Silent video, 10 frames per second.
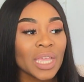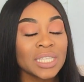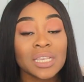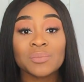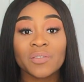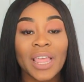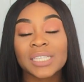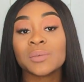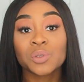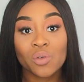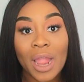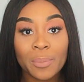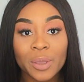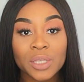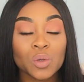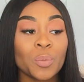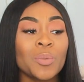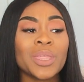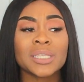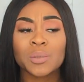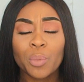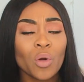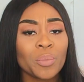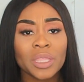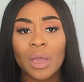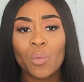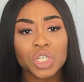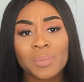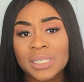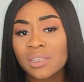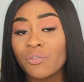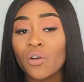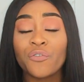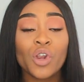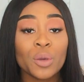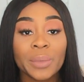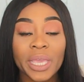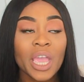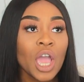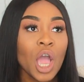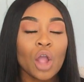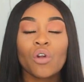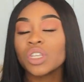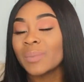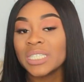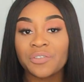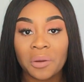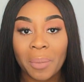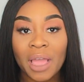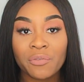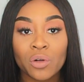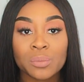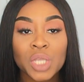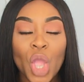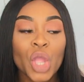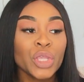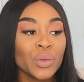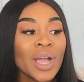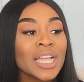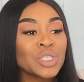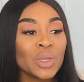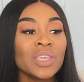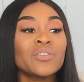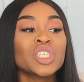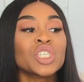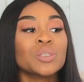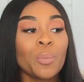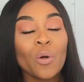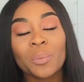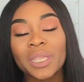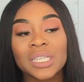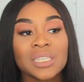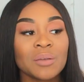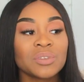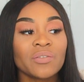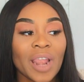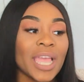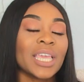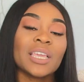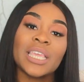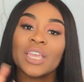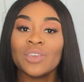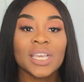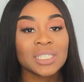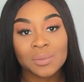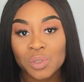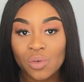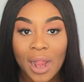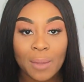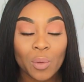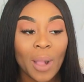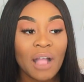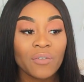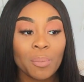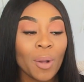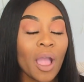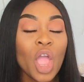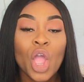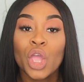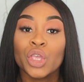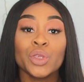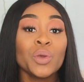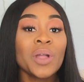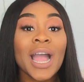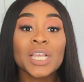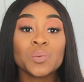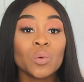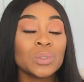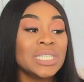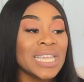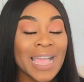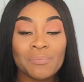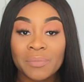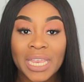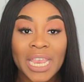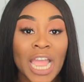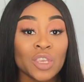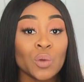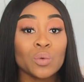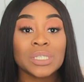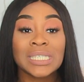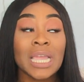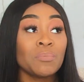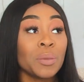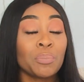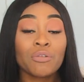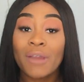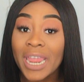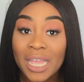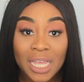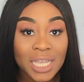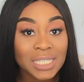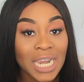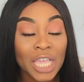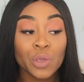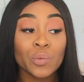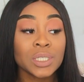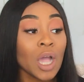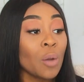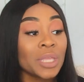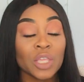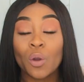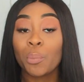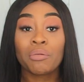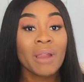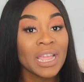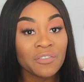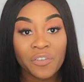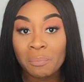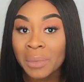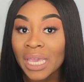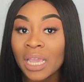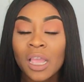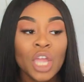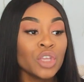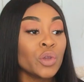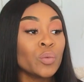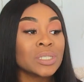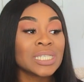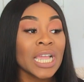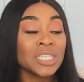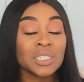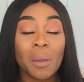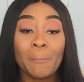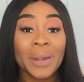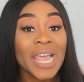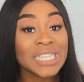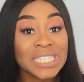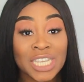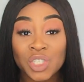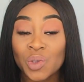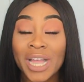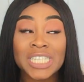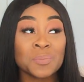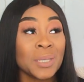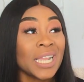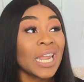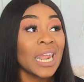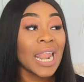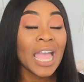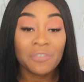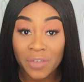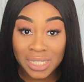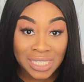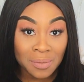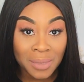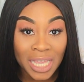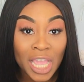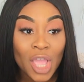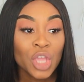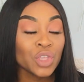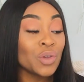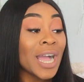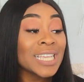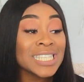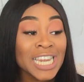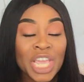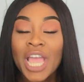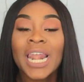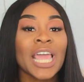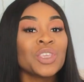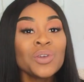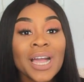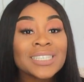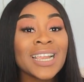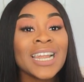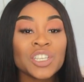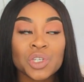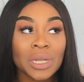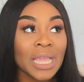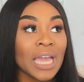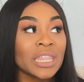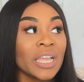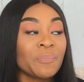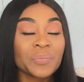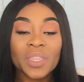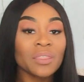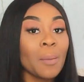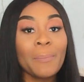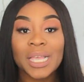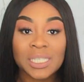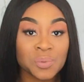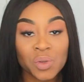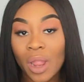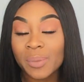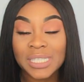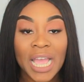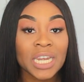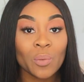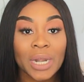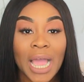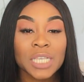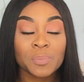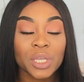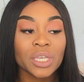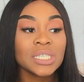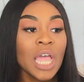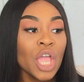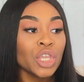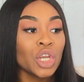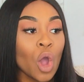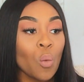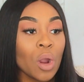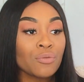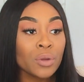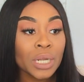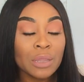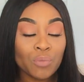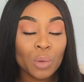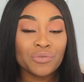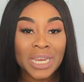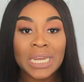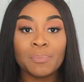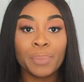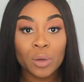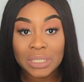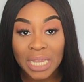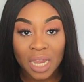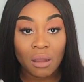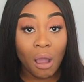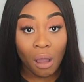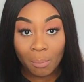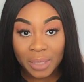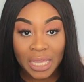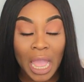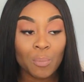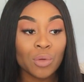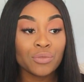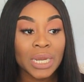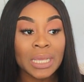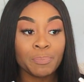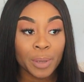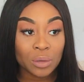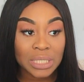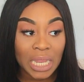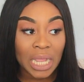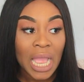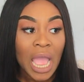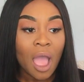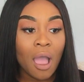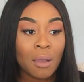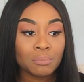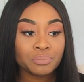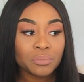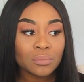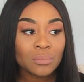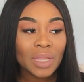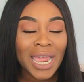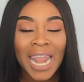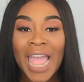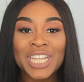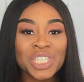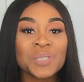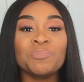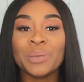in terms of like subscribers or people that support me, that watch my stuff or follow me across my different platforms, you guys don't even just support me in terms of like, yeah, you hit subscribe or whatever, but you guys will DM me and you will send me prayers. Like, you will tell me that you're praying for me. You will send blessings. You guys speak life into me. You guys, you guys are literally, I think, the best subscribers that anyone has, because, you know, we're really building an army and we're really building, like, just